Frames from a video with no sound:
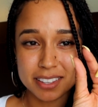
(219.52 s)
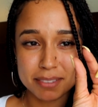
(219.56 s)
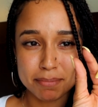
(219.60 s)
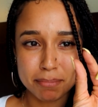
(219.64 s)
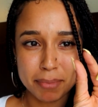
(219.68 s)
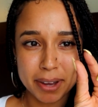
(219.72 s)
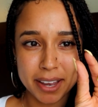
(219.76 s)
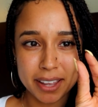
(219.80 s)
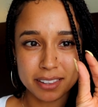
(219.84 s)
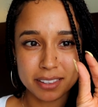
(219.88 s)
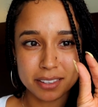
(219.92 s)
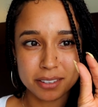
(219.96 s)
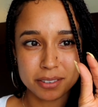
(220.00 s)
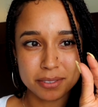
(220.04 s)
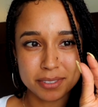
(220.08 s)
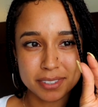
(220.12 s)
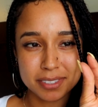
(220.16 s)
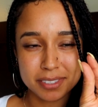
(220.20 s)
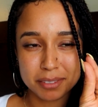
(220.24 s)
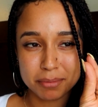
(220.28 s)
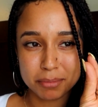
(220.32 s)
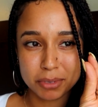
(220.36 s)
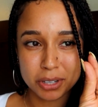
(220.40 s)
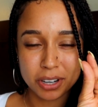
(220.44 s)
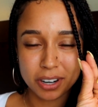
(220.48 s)
my little
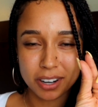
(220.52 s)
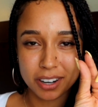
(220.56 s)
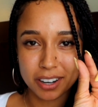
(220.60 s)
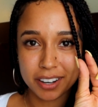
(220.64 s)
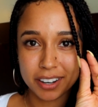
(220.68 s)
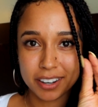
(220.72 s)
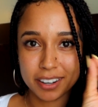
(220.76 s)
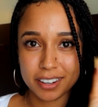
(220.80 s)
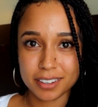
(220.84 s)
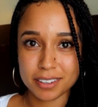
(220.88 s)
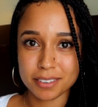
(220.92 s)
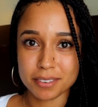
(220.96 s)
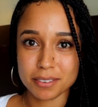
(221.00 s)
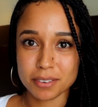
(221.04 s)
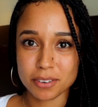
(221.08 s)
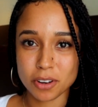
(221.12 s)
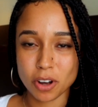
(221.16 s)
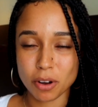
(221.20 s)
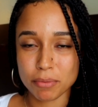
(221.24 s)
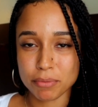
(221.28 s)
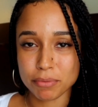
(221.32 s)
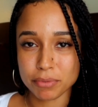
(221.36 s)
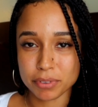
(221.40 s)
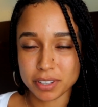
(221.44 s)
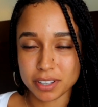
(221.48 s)
SIM card, and
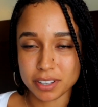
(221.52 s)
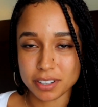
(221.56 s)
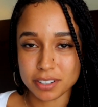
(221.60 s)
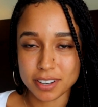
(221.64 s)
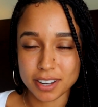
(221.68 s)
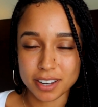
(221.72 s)
hopefully